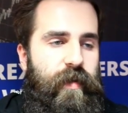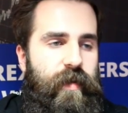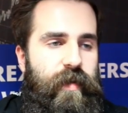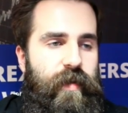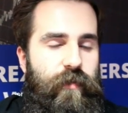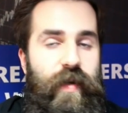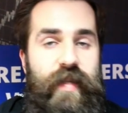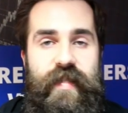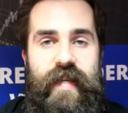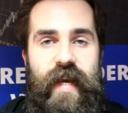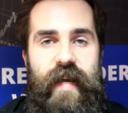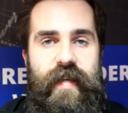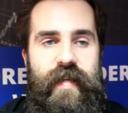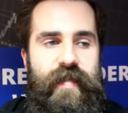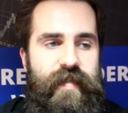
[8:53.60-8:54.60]
Once
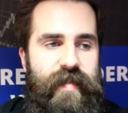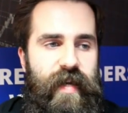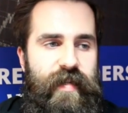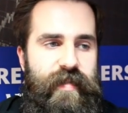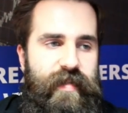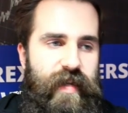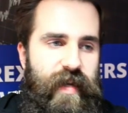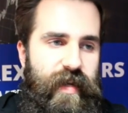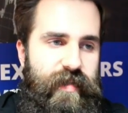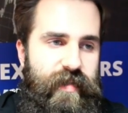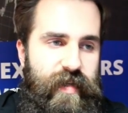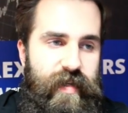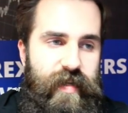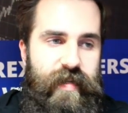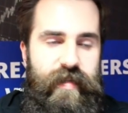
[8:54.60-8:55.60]
again, he says that
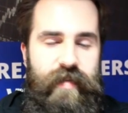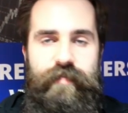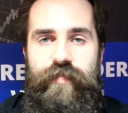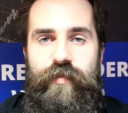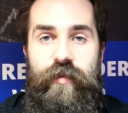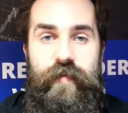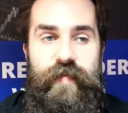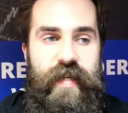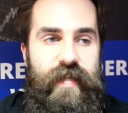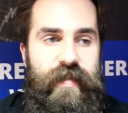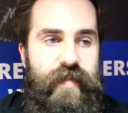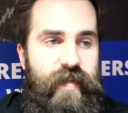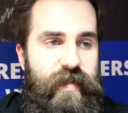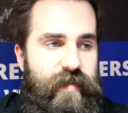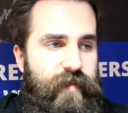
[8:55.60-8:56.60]
it improved
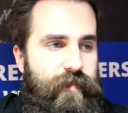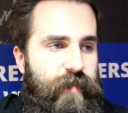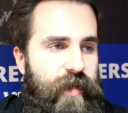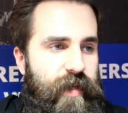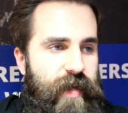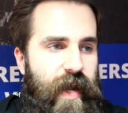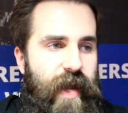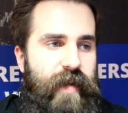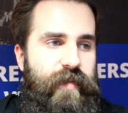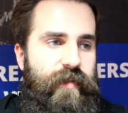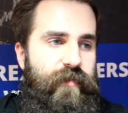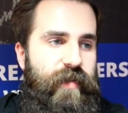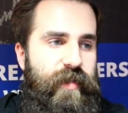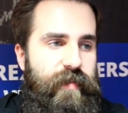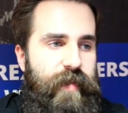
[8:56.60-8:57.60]
his discipline and
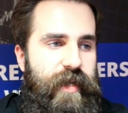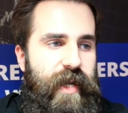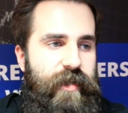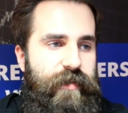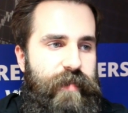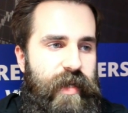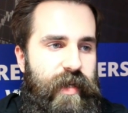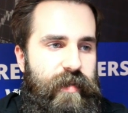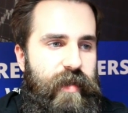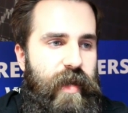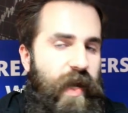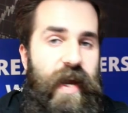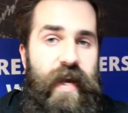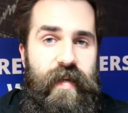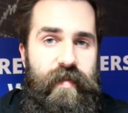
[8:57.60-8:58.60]
risk management.
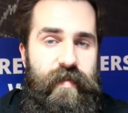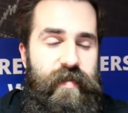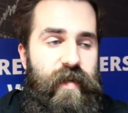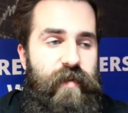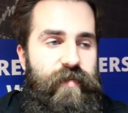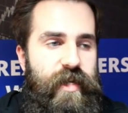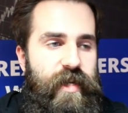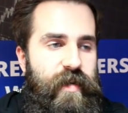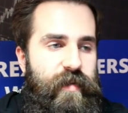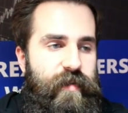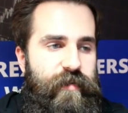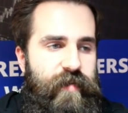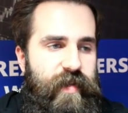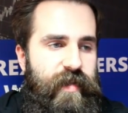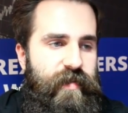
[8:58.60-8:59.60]
And down here
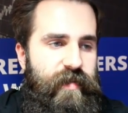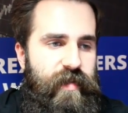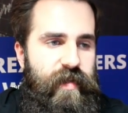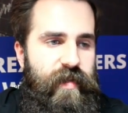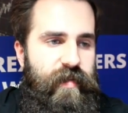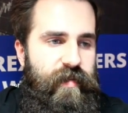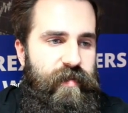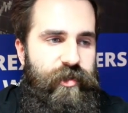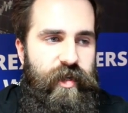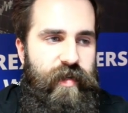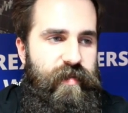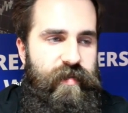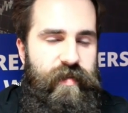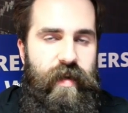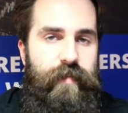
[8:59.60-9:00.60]
you can see
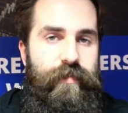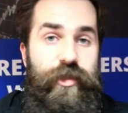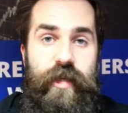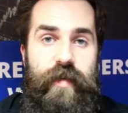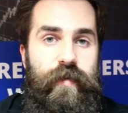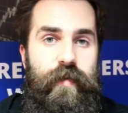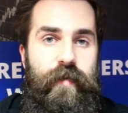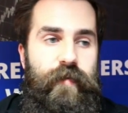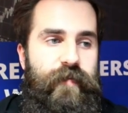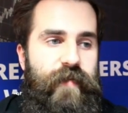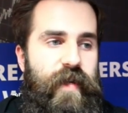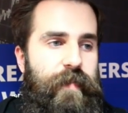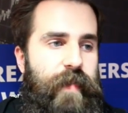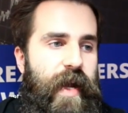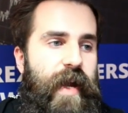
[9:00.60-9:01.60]
just some general
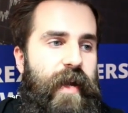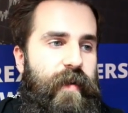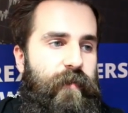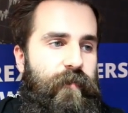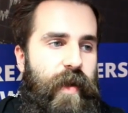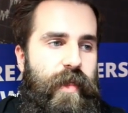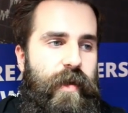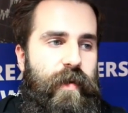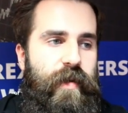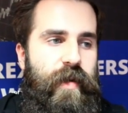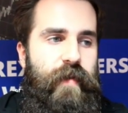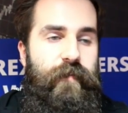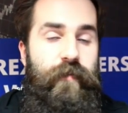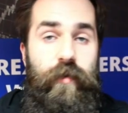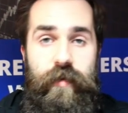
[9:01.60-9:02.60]
feedback, whether
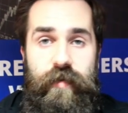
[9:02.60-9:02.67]
he would